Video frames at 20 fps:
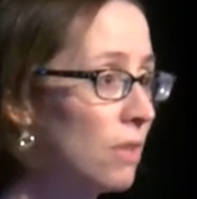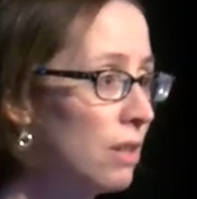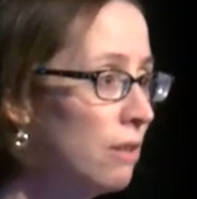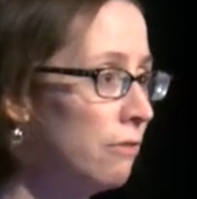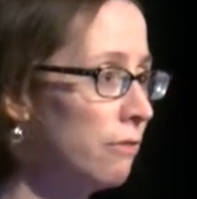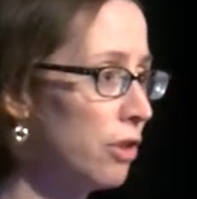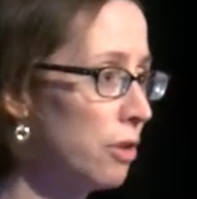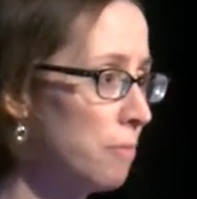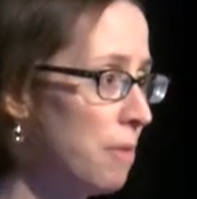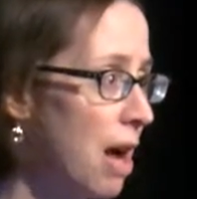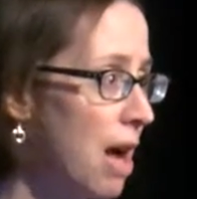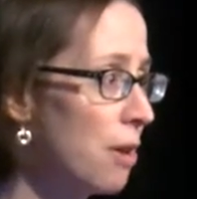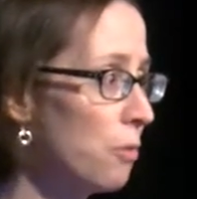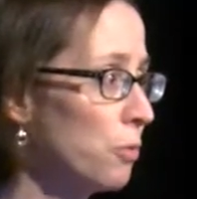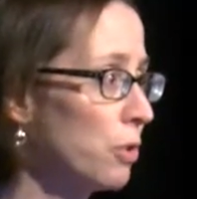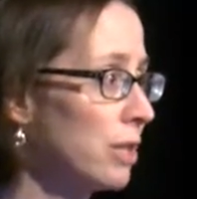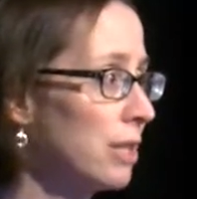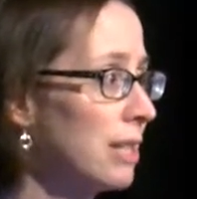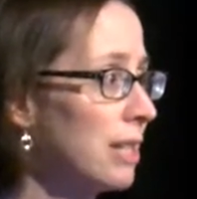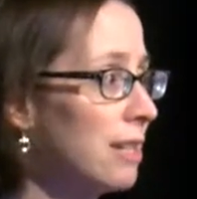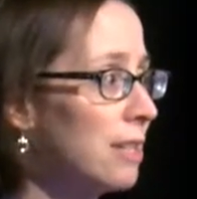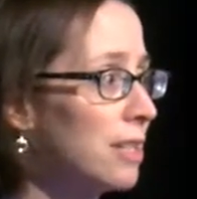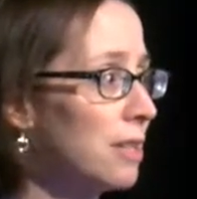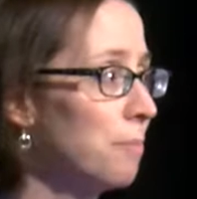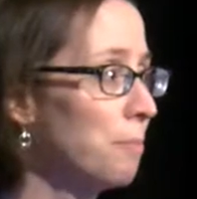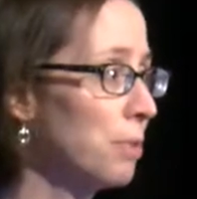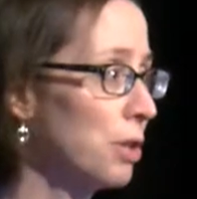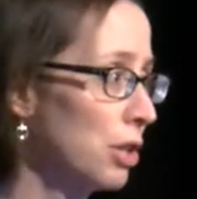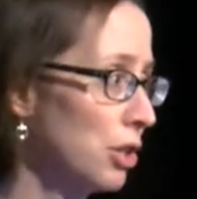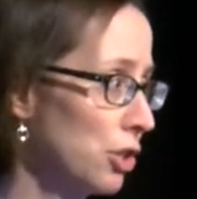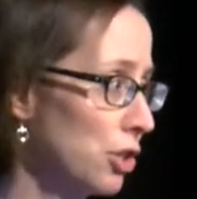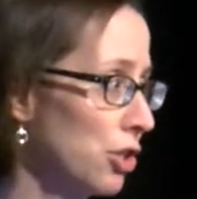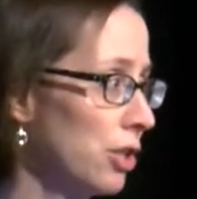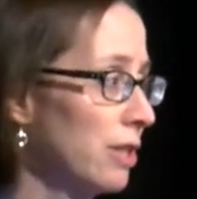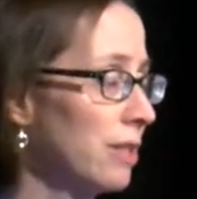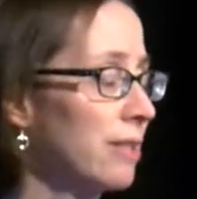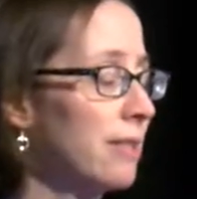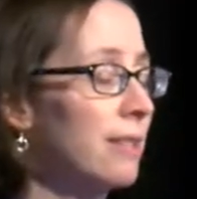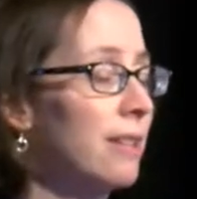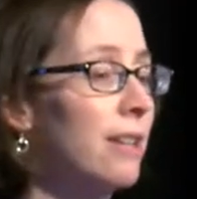Vermont would need to
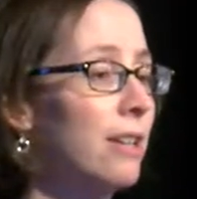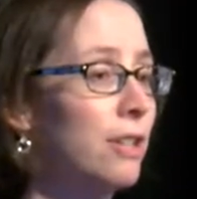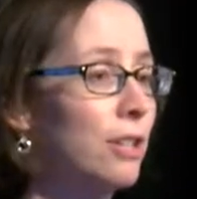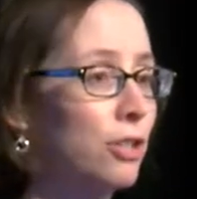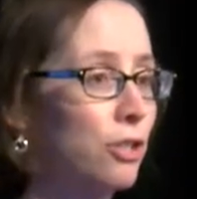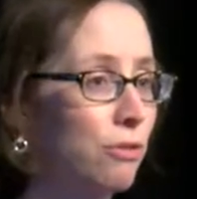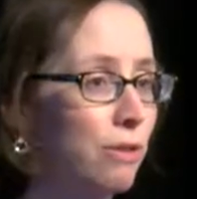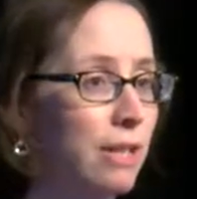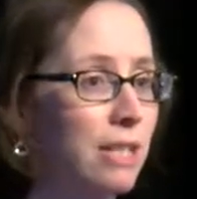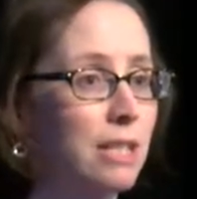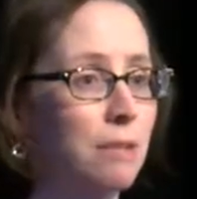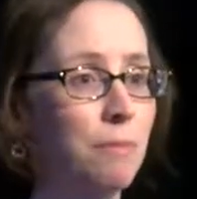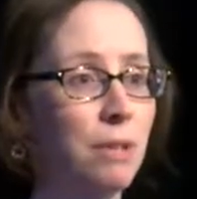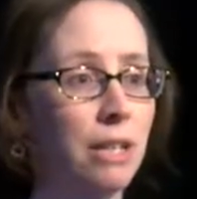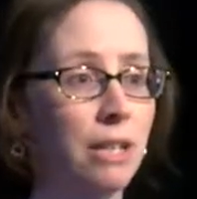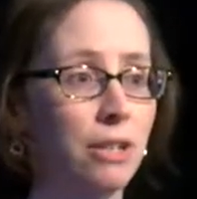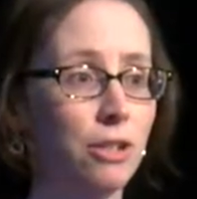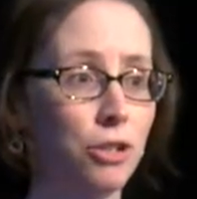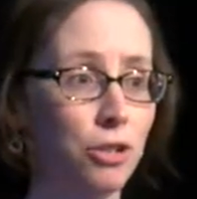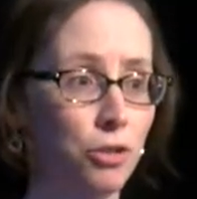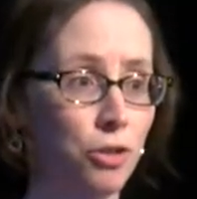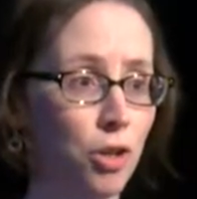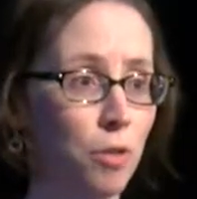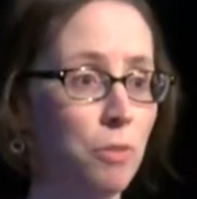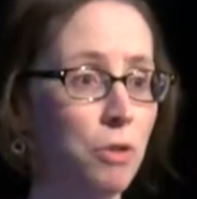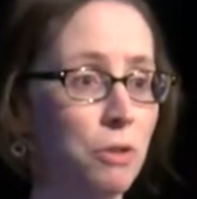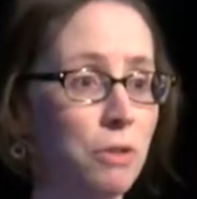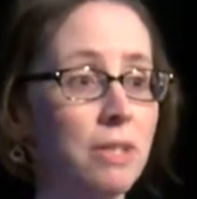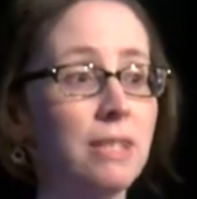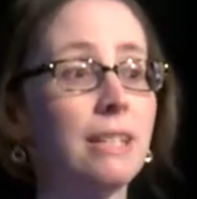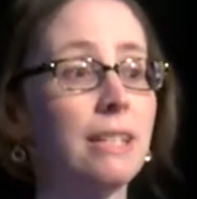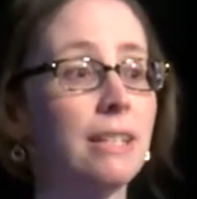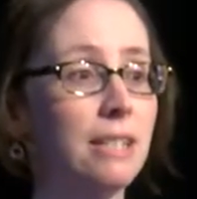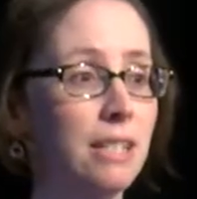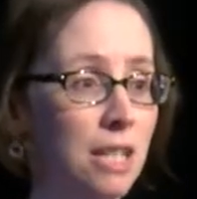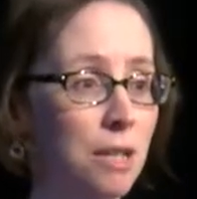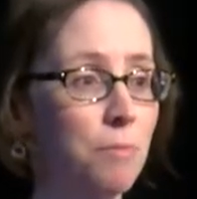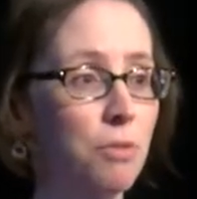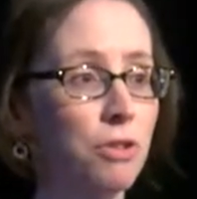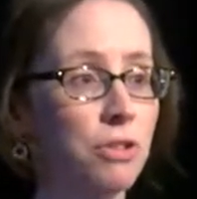purchase, transmit, and distribute
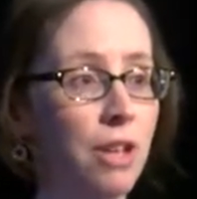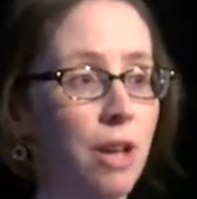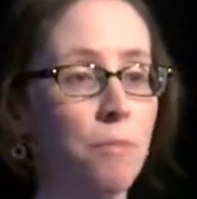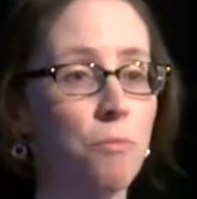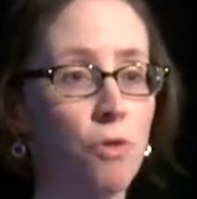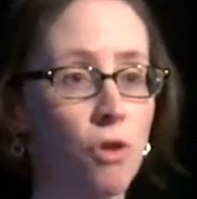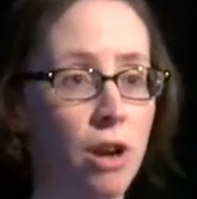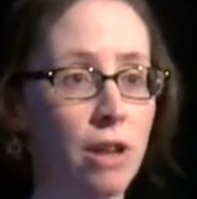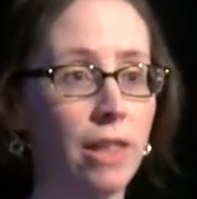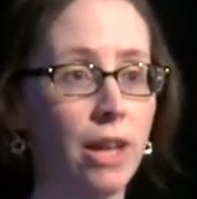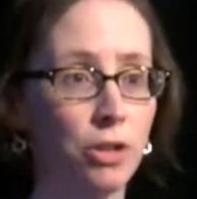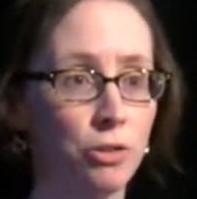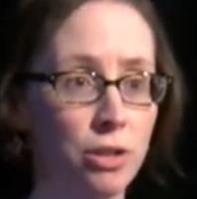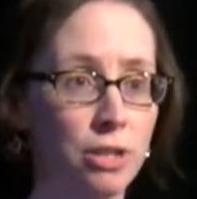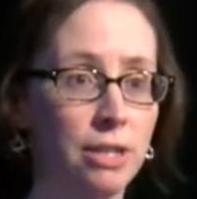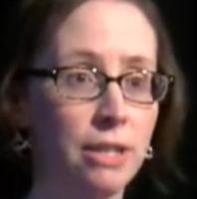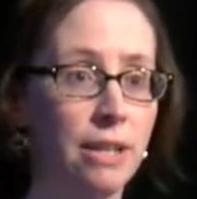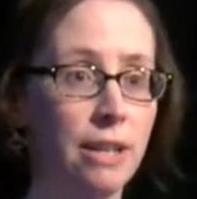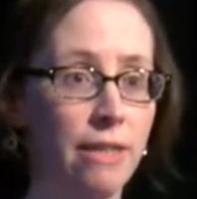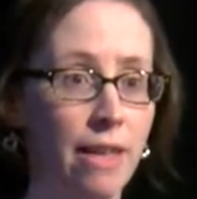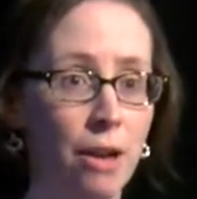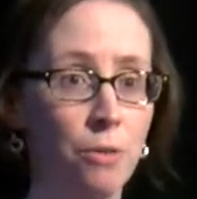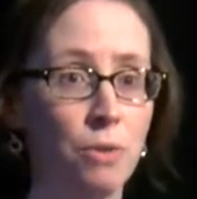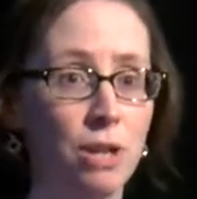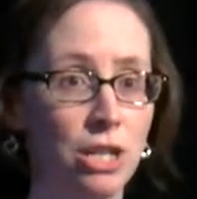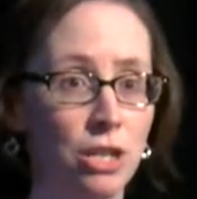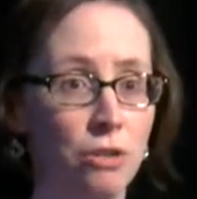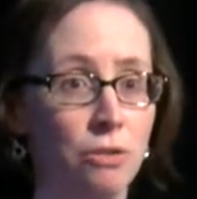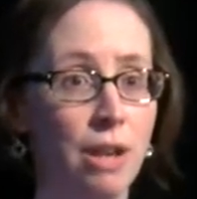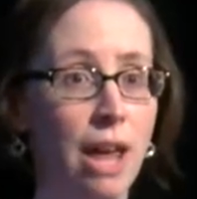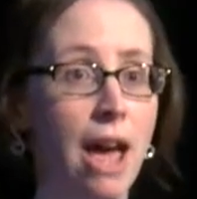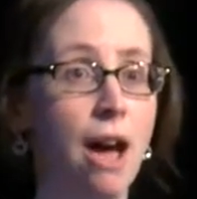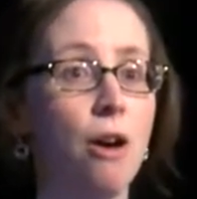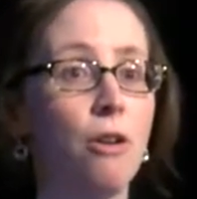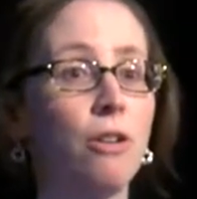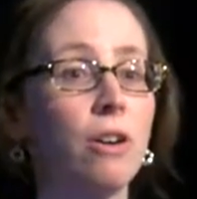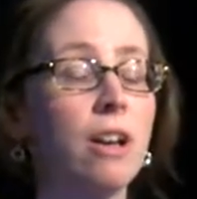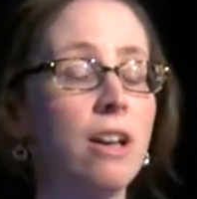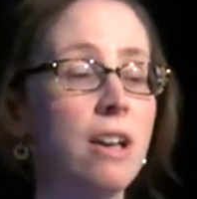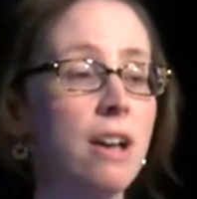16% more electricity than we do
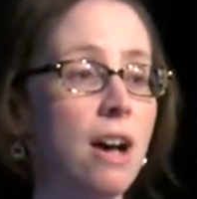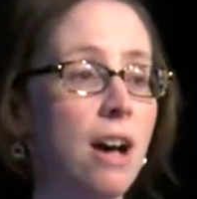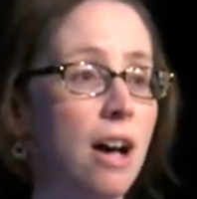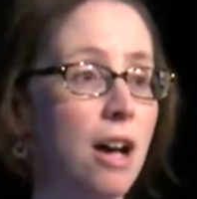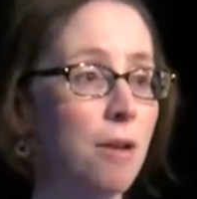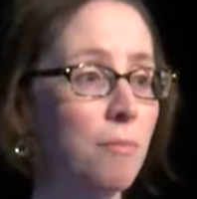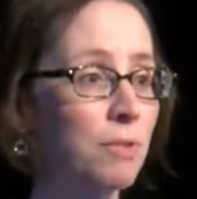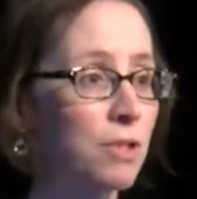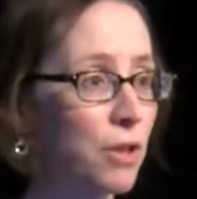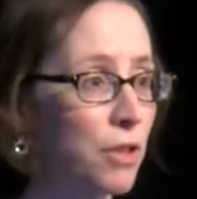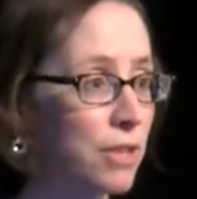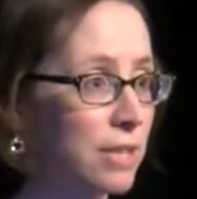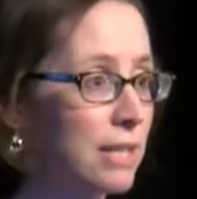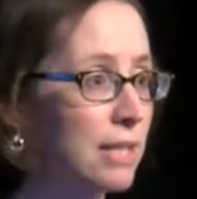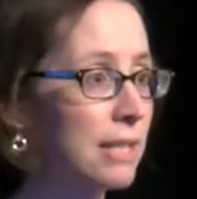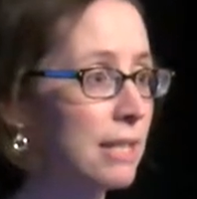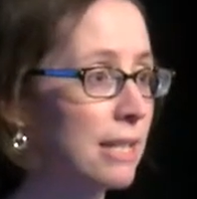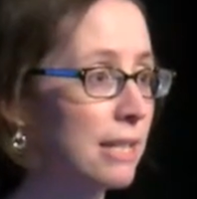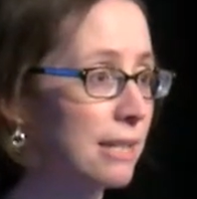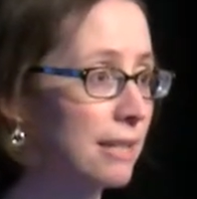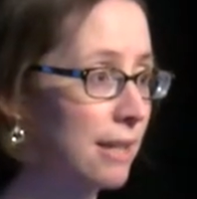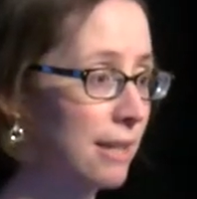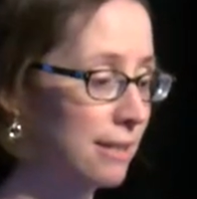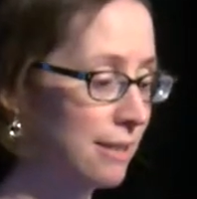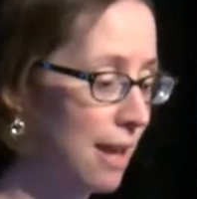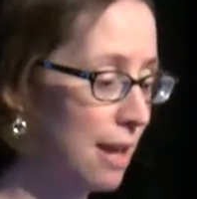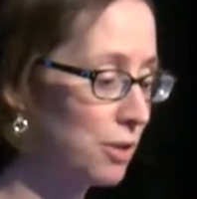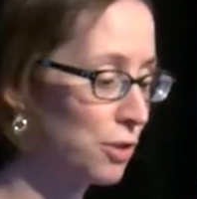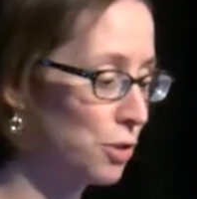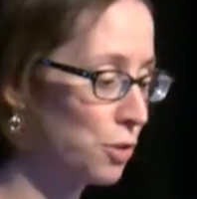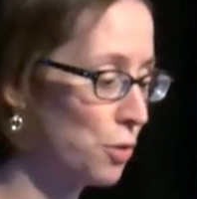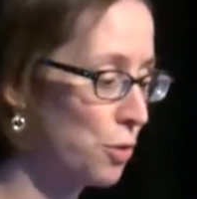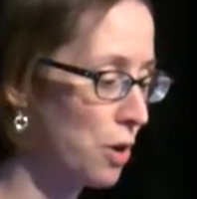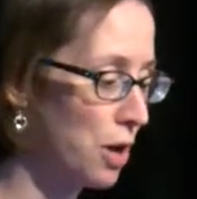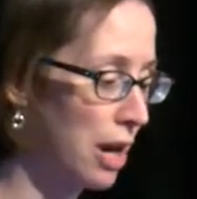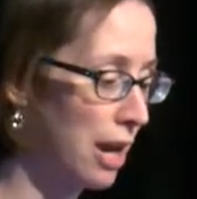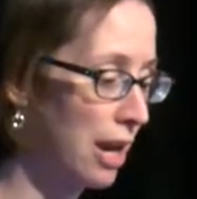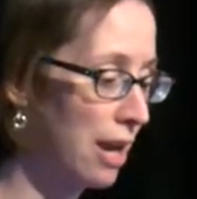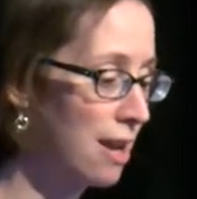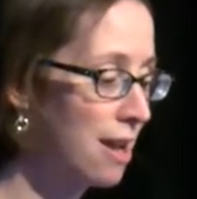now. Um, so this is a success
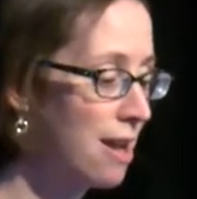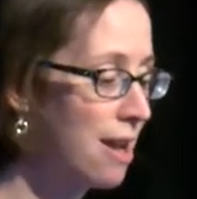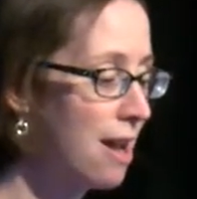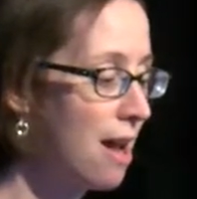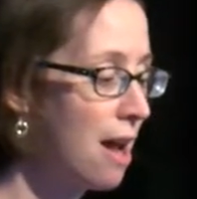story.